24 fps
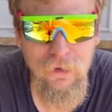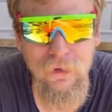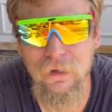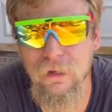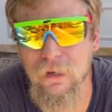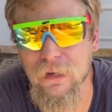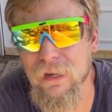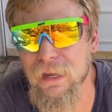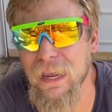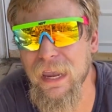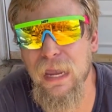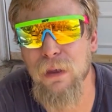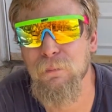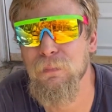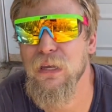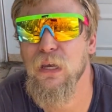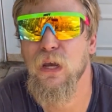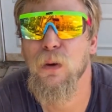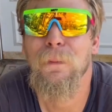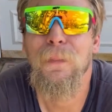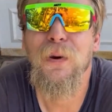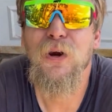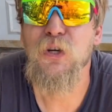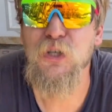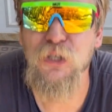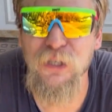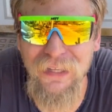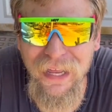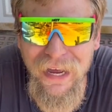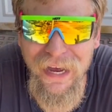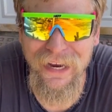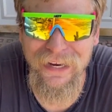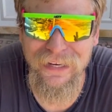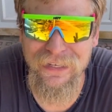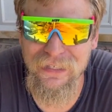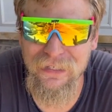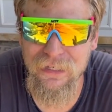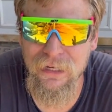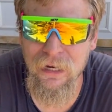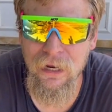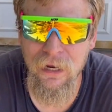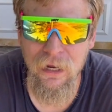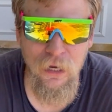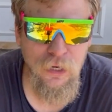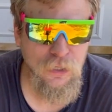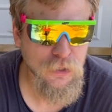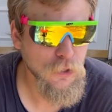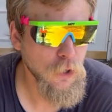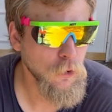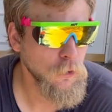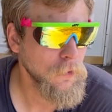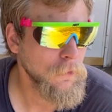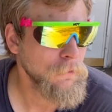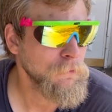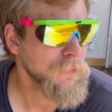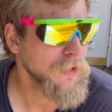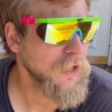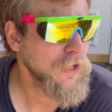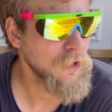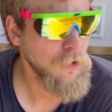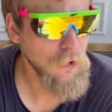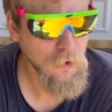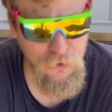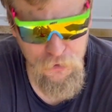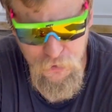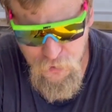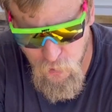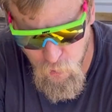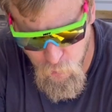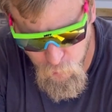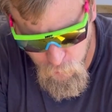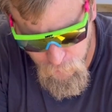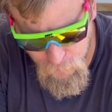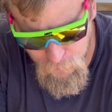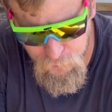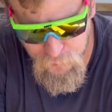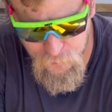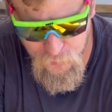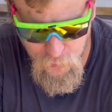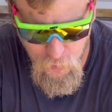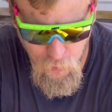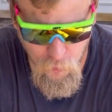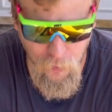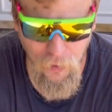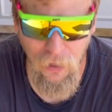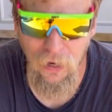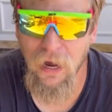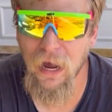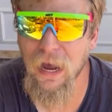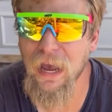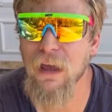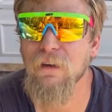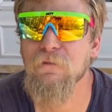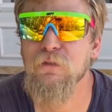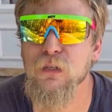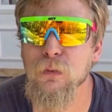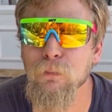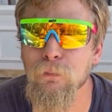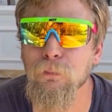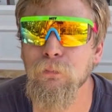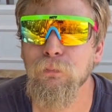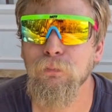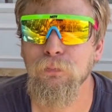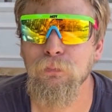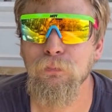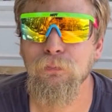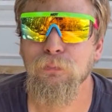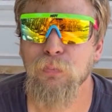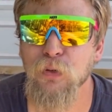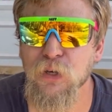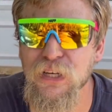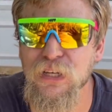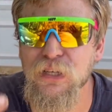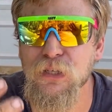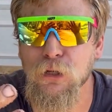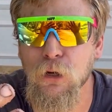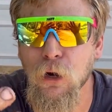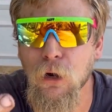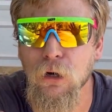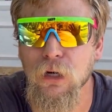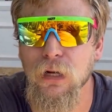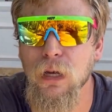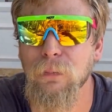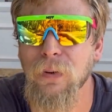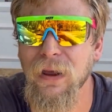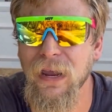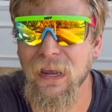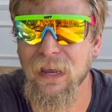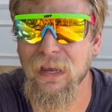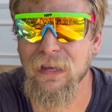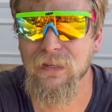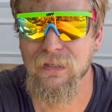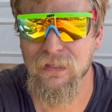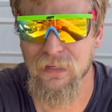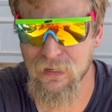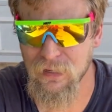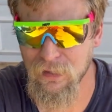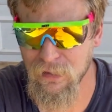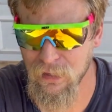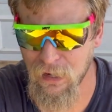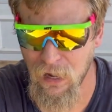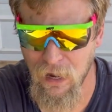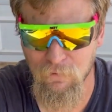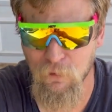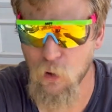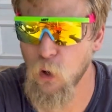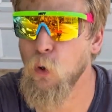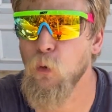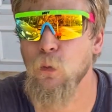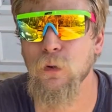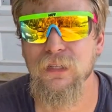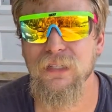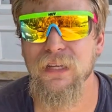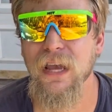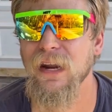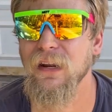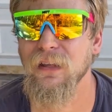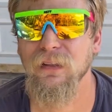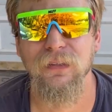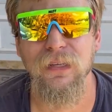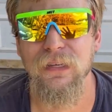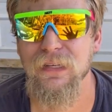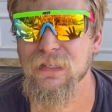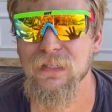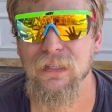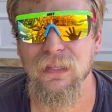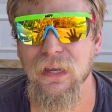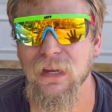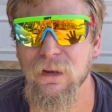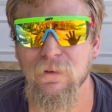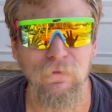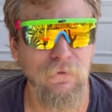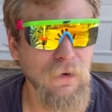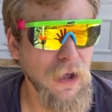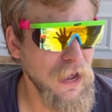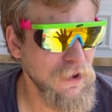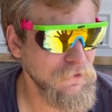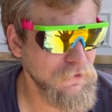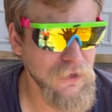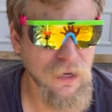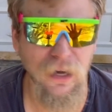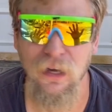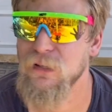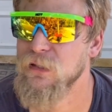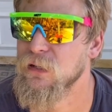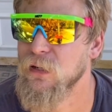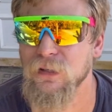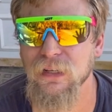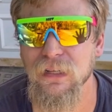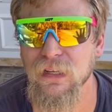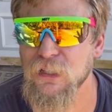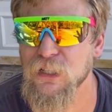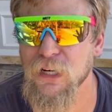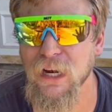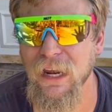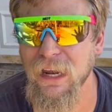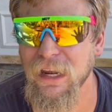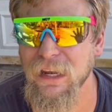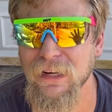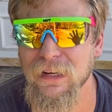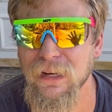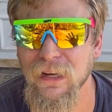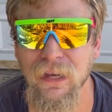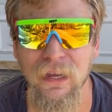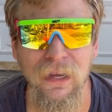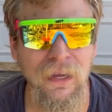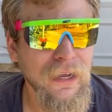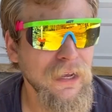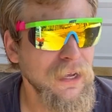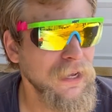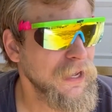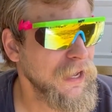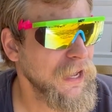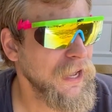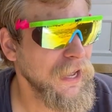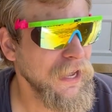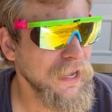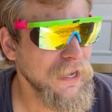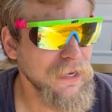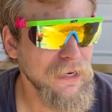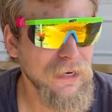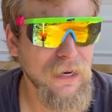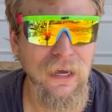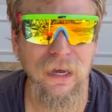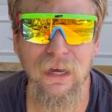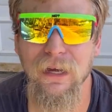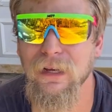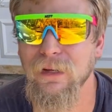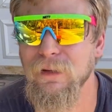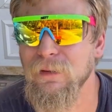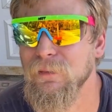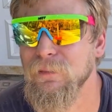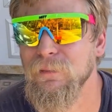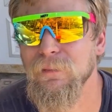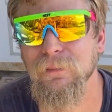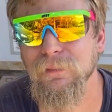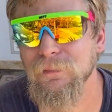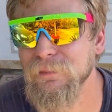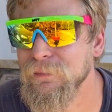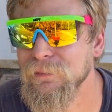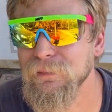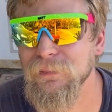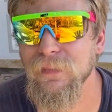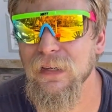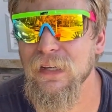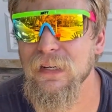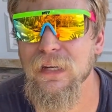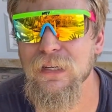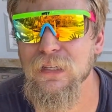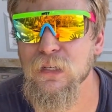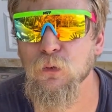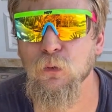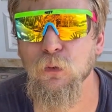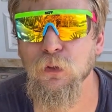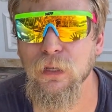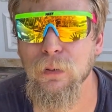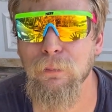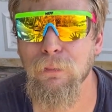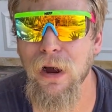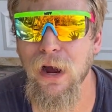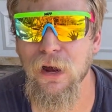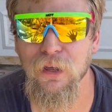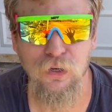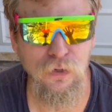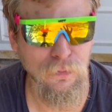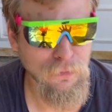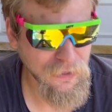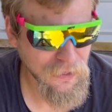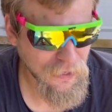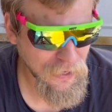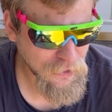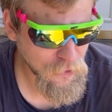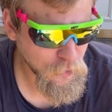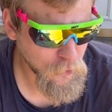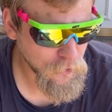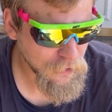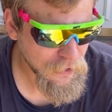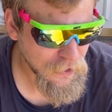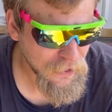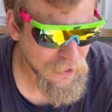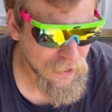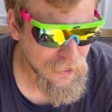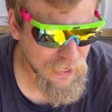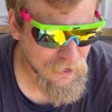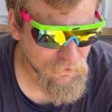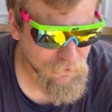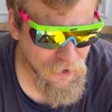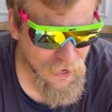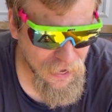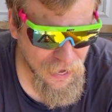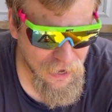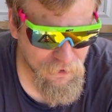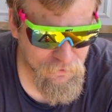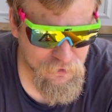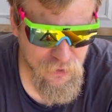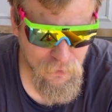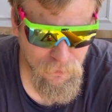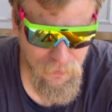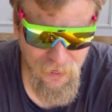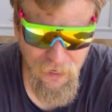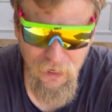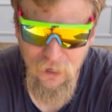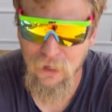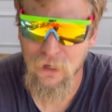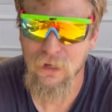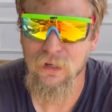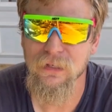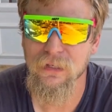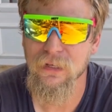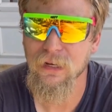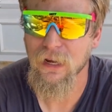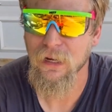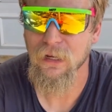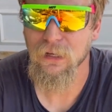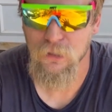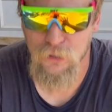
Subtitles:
it can't be commercialized. So, and also, you know, I have some pretty scarred up hands, and I've always got at least like 5 cuts on each hand, and it doesn't really bother me. If I have some areas, and I could